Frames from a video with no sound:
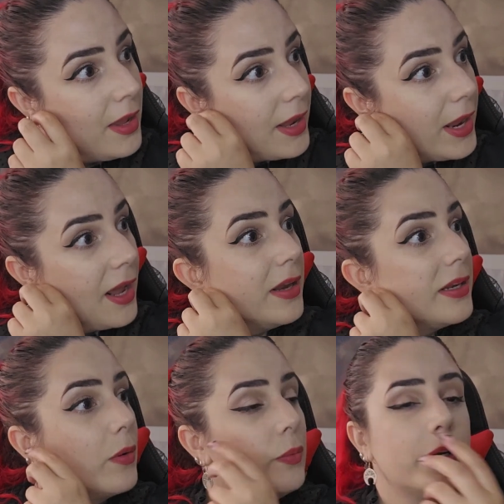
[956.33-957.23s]
And
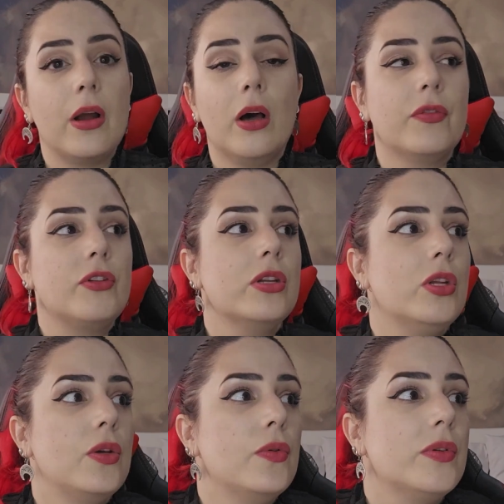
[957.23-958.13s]
they were often
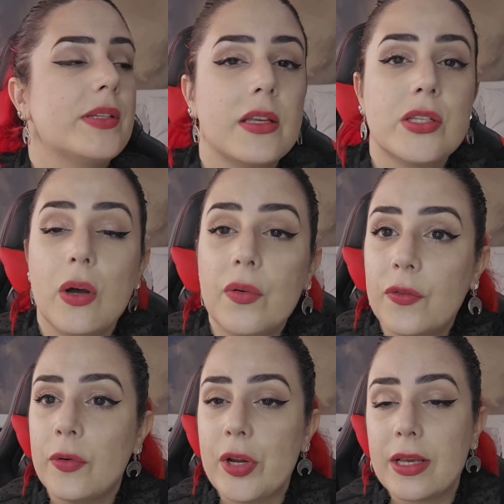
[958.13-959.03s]
used as
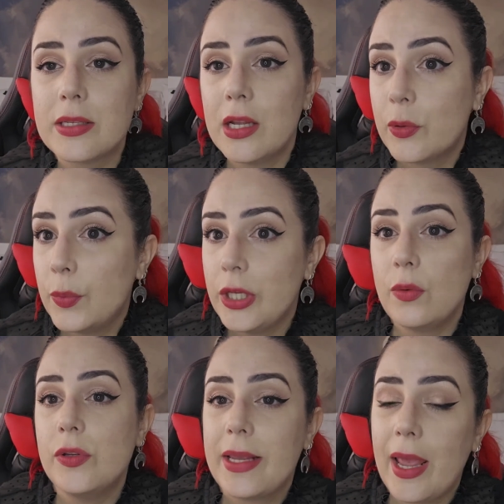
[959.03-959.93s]
offerings, like we
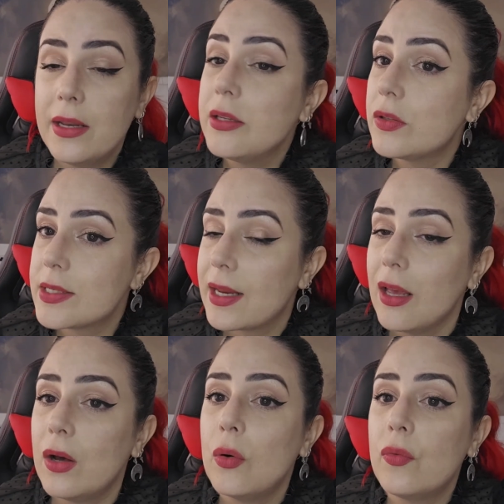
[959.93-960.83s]
use candles now